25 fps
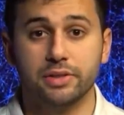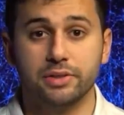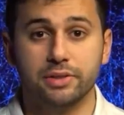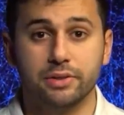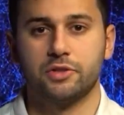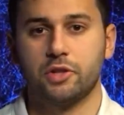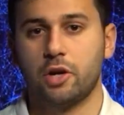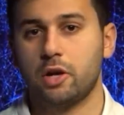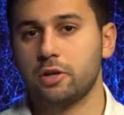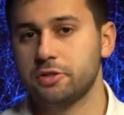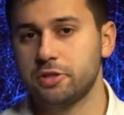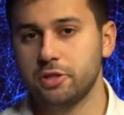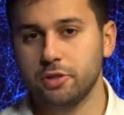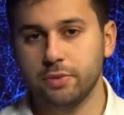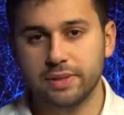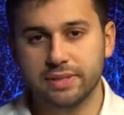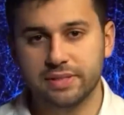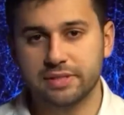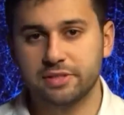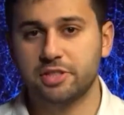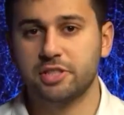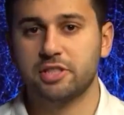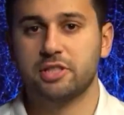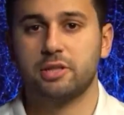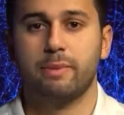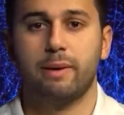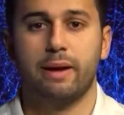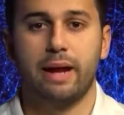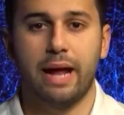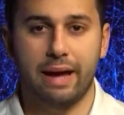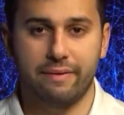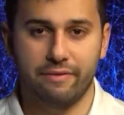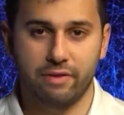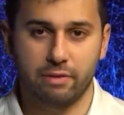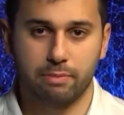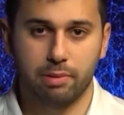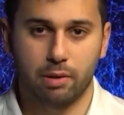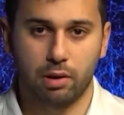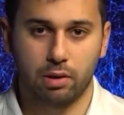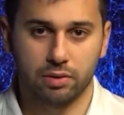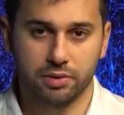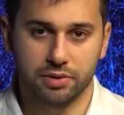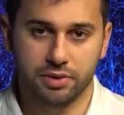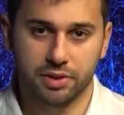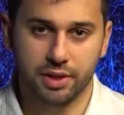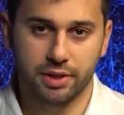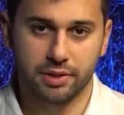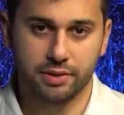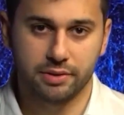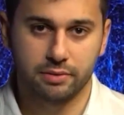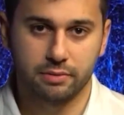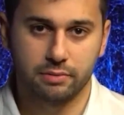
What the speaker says: SOC 2 isn't just about having policies.